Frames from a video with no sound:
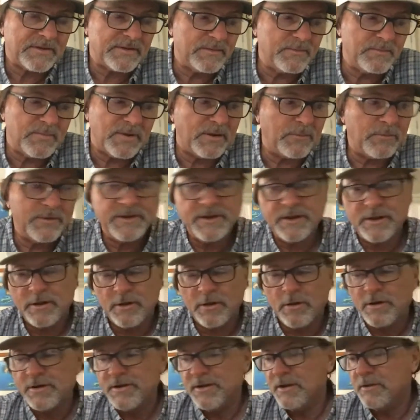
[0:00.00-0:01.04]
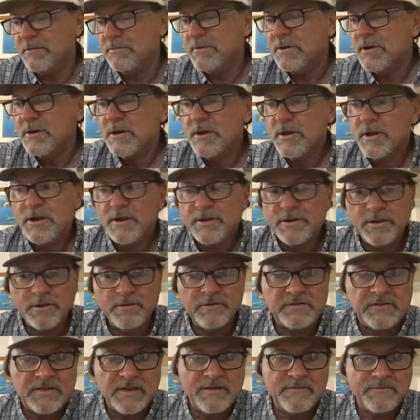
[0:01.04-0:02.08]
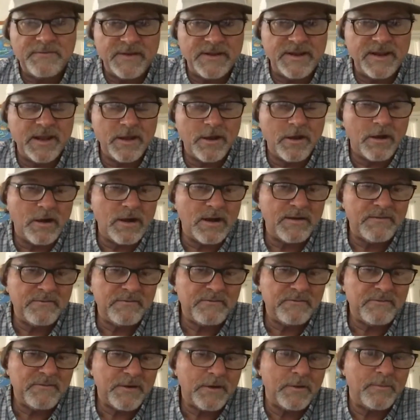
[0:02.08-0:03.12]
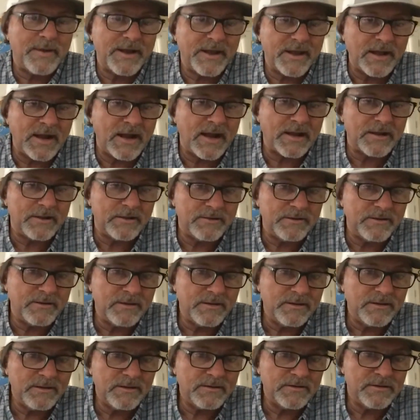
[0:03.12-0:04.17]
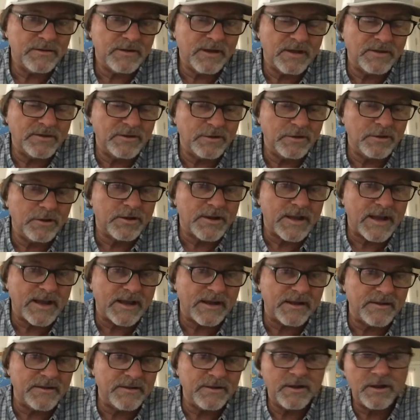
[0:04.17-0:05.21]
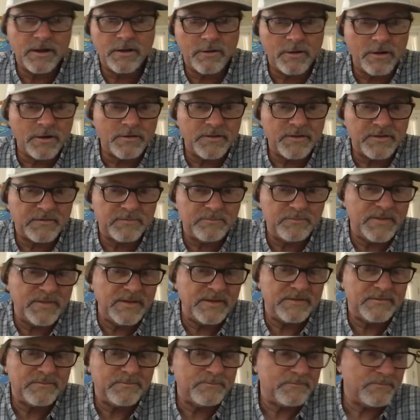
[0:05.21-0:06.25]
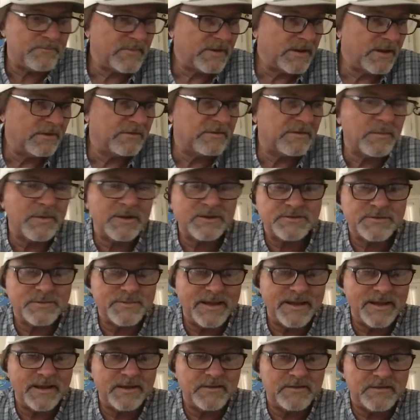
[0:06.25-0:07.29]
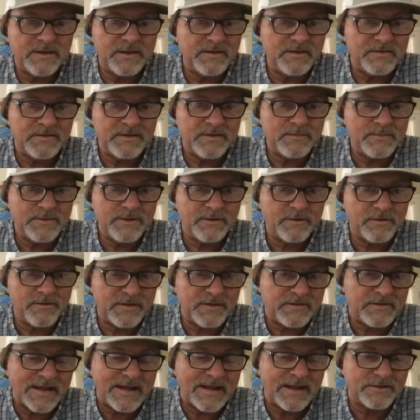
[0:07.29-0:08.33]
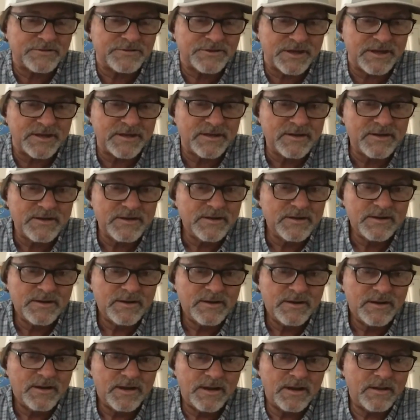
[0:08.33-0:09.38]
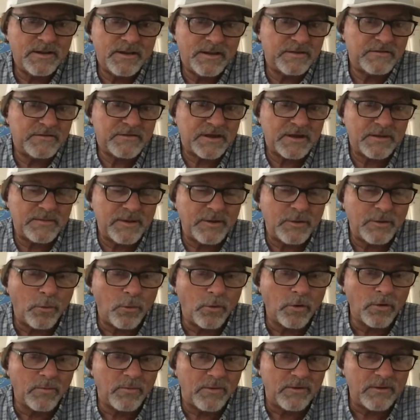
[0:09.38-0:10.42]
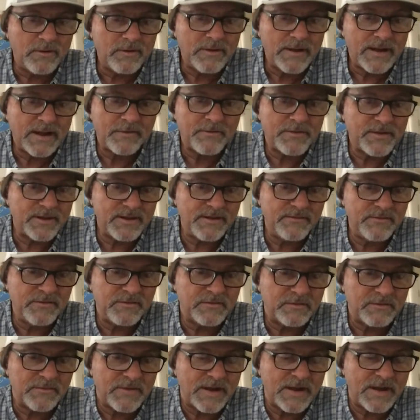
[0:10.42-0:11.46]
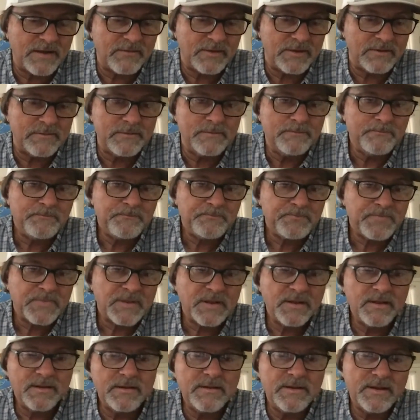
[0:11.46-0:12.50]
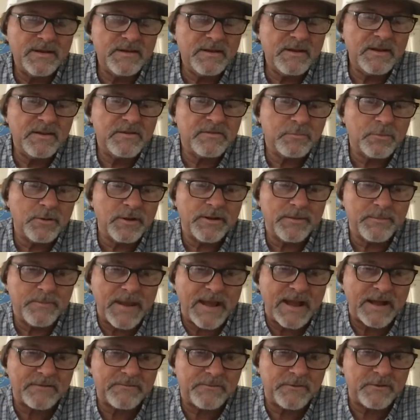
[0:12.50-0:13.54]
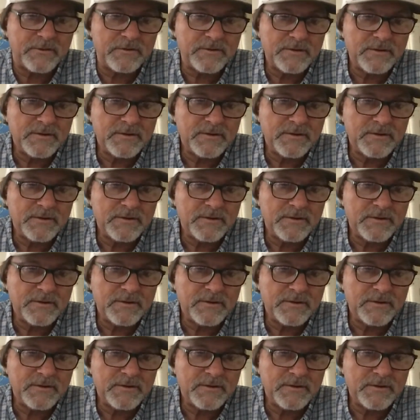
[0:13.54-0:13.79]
But when you go and you see a video of, oh my God, and you look at it and you go, oh, here's a bunch of manatees in the middle of this algae. That's got to be horrible. How are they even surviving? It's real impactful.